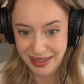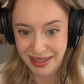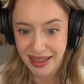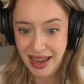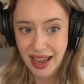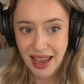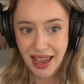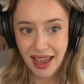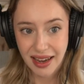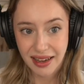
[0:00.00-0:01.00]

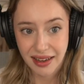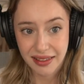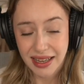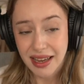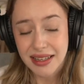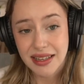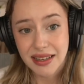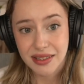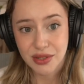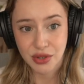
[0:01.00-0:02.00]
And the idea
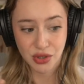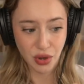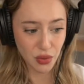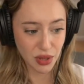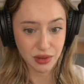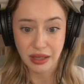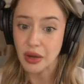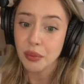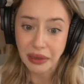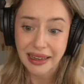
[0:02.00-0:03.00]
is to show the
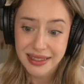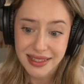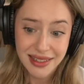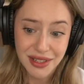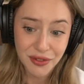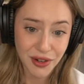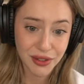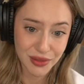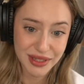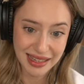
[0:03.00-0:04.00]
complexity of all
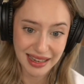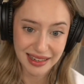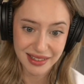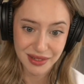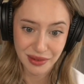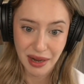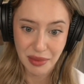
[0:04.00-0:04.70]
those things, right?